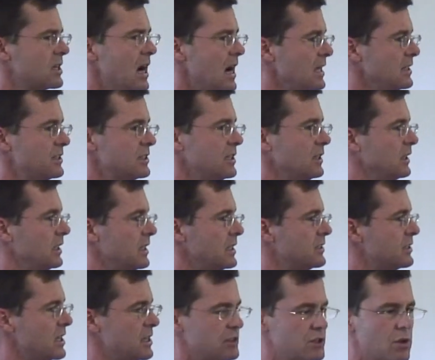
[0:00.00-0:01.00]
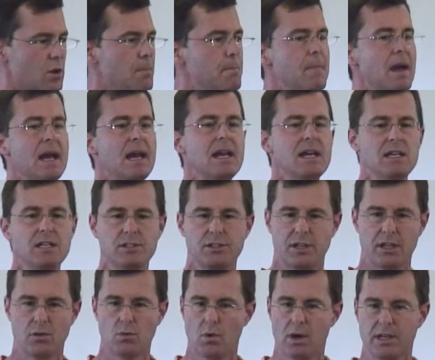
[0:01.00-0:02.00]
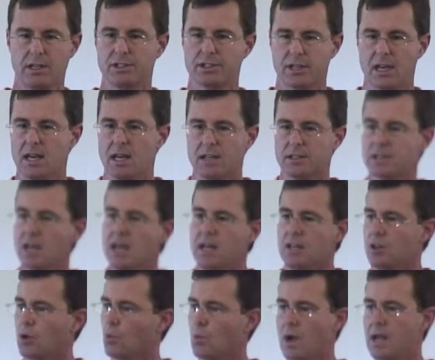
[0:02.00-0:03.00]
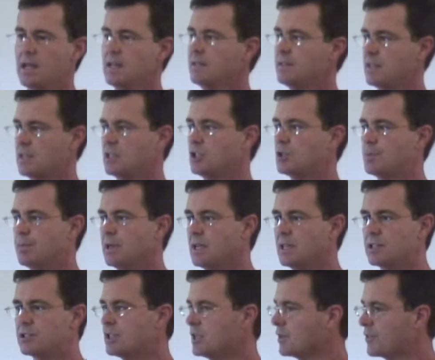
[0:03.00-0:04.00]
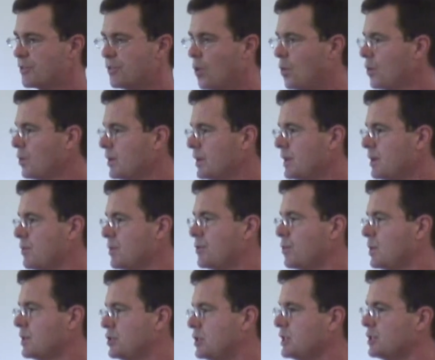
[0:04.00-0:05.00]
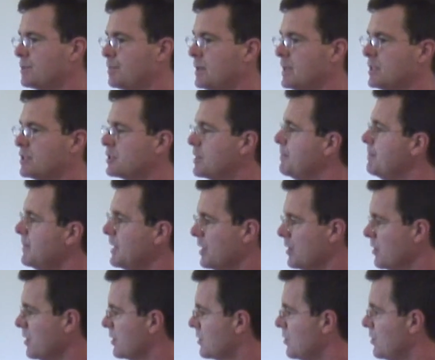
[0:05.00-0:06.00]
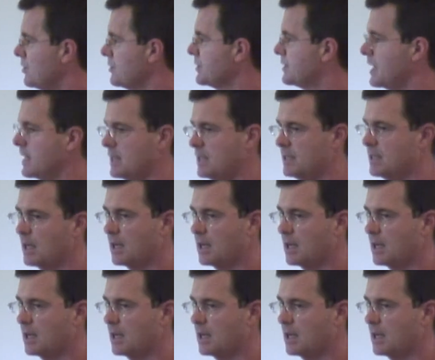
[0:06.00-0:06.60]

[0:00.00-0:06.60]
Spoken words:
Constantly it says they're amazed at what he says, the way that he speaks, the authority with which he speaks, the miracles that he